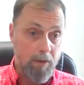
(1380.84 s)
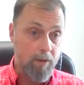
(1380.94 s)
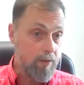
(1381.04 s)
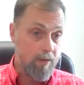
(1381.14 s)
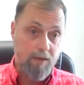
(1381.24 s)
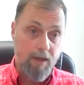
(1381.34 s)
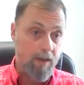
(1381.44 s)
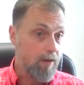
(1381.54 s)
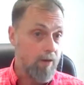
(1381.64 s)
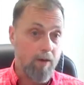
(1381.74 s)
whether it's
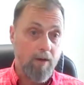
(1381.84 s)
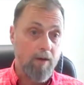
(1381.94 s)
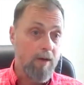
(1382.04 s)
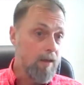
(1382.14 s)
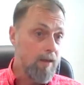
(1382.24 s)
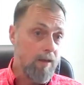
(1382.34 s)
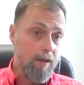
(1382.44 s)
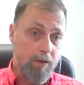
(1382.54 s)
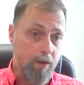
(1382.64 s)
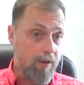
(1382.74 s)
executor,
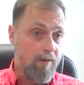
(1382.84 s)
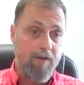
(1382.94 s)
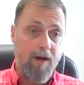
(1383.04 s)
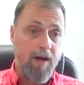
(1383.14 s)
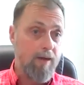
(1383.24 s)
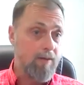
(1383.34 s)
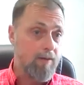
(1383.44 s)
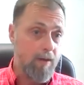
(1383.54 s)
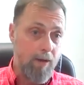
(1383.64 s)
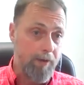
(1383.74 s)
attorney in fact,
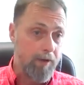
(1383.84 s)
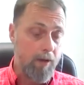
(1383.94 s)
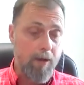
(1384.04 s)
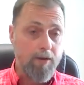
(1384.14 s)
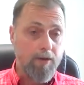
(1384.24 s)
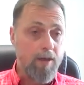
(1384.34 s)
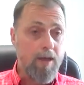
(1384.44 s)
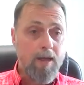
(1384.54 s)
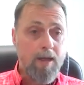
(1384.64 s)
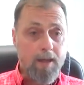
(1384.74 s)
healthcare agent,
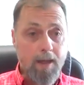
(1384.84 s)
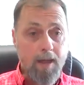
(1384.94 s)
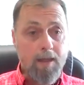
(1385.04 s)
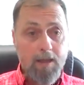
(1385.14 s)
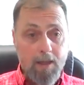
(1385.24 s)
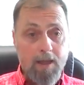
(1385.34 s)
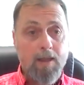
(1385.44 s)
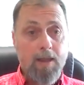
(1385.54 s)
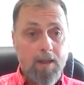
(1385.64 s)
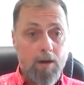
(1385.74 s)
they
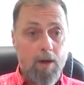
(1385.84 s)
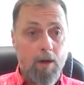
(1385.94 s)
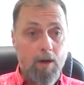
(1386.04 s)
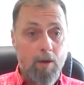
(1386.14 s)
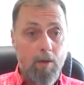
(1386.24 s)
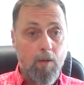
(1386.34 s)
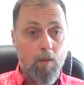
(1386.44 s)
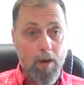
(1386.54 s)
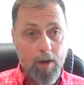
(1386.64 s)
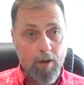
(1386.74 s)
need to know
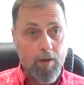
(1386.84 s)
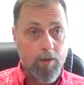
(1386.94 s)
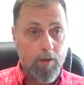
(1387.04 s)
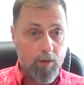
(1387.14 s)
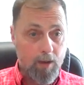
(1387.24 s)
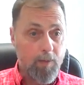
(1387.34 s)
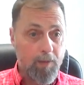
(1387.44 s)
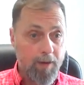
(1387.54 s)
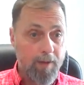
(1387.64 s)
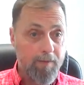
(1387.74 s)
where you
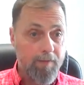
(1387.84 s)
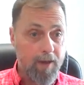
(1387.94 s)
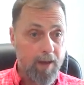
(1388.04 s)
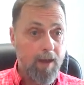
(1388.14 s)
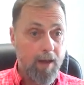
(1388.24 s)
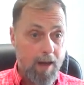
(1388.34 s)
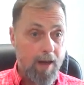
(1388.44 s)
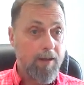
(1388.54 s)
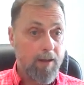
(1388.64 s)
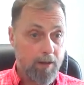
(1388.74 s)
keep them and
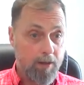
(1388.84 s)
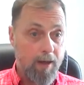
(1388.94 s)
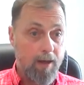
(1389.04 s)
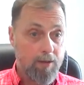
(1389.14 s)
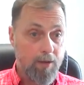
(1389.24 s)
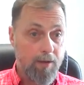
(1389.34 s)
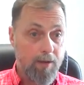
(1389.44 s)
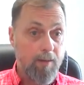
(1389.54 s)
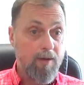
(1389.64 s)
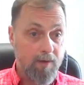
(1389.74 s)
how to get their hands on
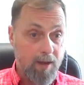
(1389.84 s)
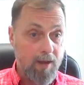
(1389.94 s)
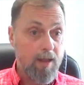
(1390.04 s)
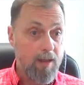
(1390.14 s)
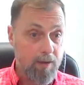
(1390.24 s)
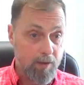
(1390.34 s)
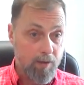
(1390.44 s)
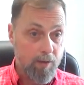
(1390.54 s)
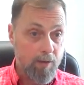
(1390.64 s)
them if they need to.